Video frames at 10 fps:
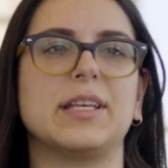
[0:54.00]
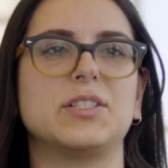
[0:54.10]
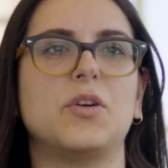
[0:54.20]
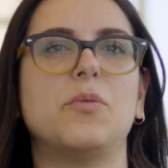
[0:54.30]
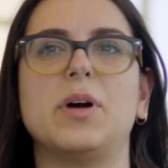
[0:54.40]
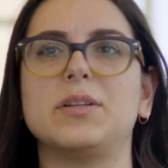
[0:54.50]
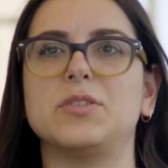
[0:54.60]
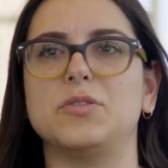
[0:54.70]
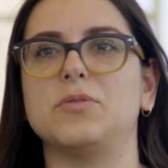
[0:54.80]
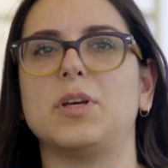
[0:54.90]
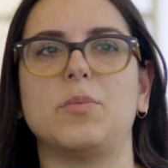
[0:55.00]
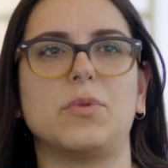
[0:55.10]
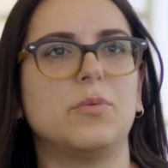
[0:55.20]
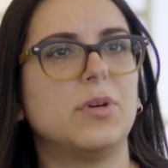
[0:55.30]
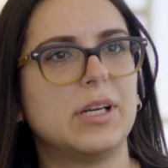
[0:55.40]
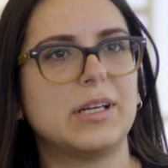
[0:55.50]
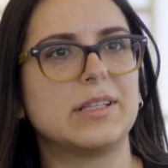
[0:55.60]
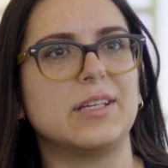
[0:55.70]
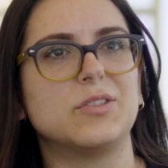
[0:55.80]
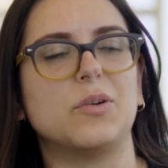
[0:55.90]
They don't want to do double the
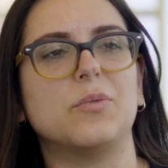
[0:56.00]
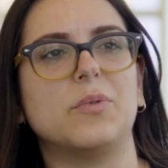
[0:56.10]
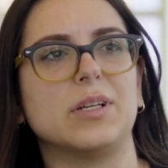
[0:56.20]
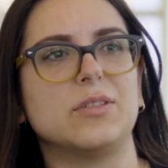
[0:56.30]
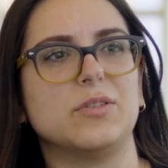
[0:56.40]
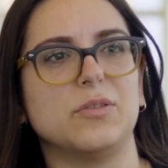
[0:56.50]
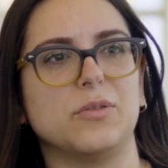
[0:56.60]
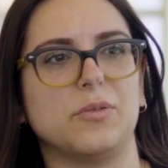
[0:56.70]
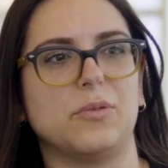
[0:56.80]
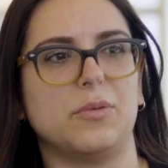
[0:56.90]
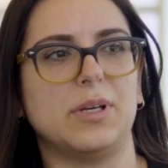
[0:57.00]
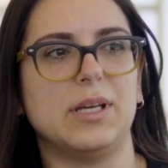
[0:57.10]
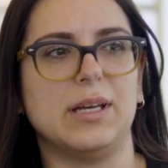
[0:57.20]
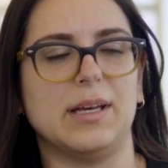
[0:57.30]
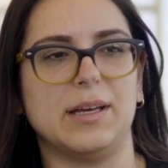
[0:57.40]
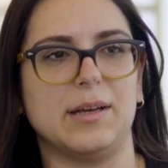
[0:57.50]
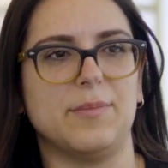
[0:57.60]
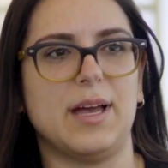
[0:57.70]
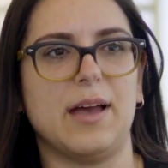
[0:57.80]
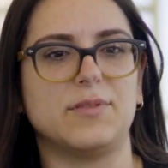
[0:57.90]
work. They don't want to
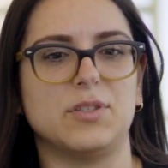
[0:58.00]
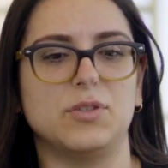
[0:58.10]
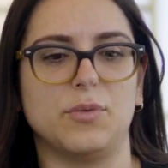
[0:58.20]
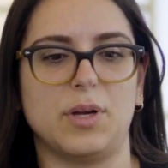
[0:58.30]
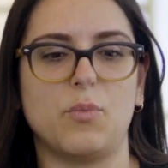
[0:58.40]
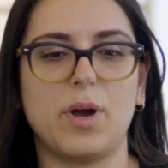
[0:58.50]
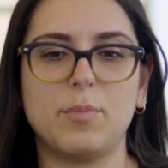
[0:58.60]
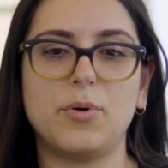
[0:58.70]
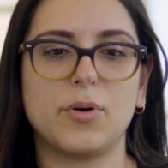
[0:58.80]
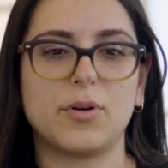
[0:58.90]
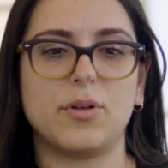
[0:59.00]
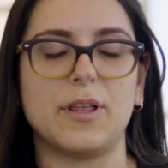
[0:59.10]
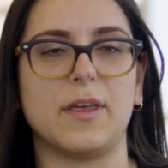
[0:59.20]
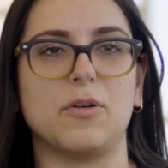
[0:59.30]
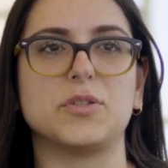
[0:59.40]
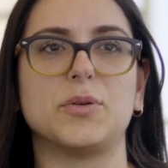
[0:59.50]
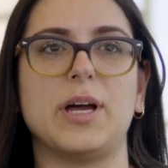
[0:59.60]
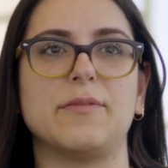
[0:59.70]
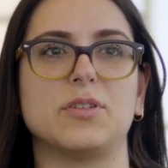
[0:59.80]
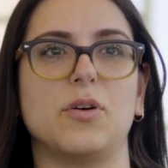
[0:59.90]
have to do it in one portal and then also
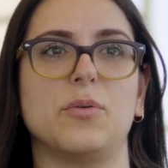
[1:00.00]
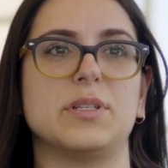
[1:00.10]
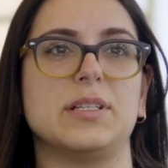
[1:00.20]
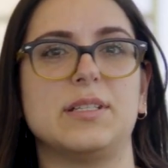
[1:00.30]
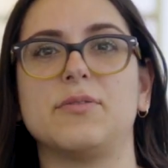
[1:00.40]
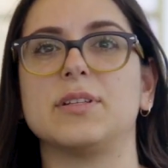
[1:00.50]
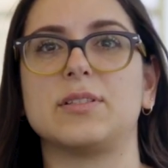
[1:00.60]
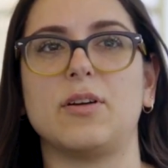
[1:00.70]
have to go into a different